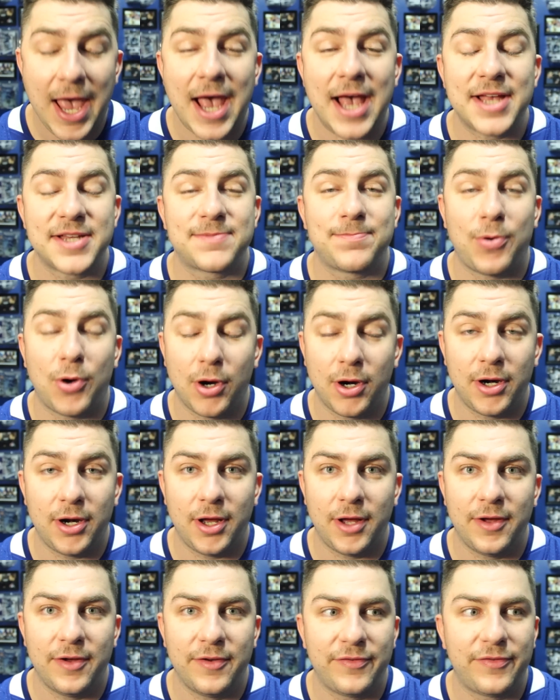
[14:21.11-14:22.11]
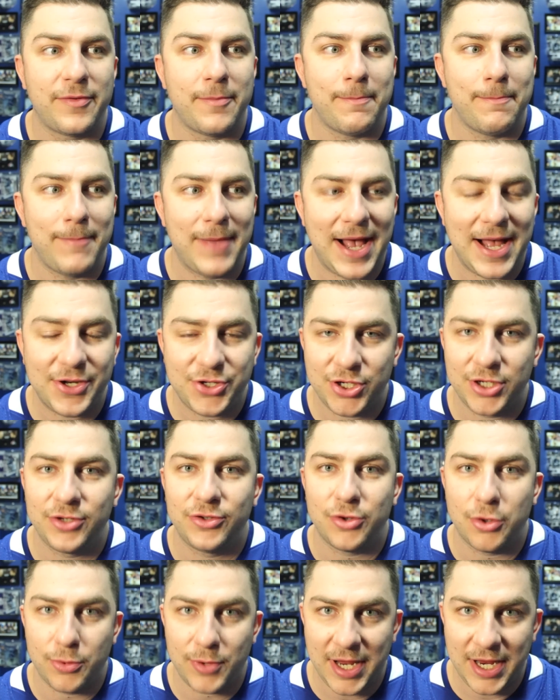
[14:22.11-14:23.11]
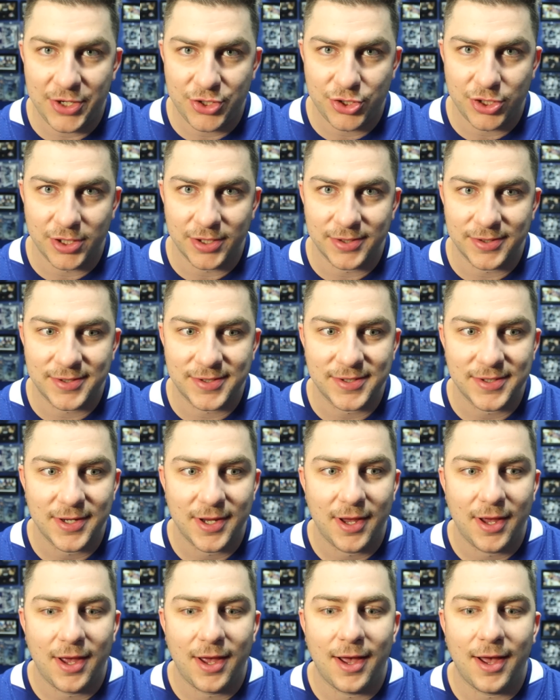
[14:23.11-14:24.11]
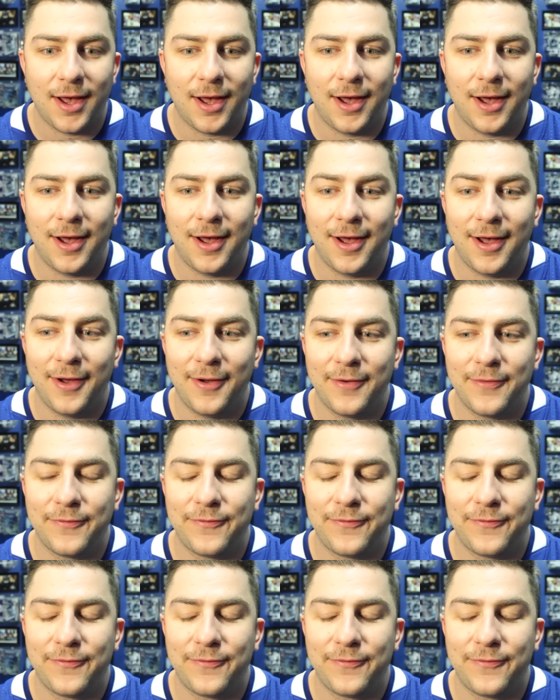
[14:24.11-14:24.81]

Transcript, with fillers: as part of matching donations uh,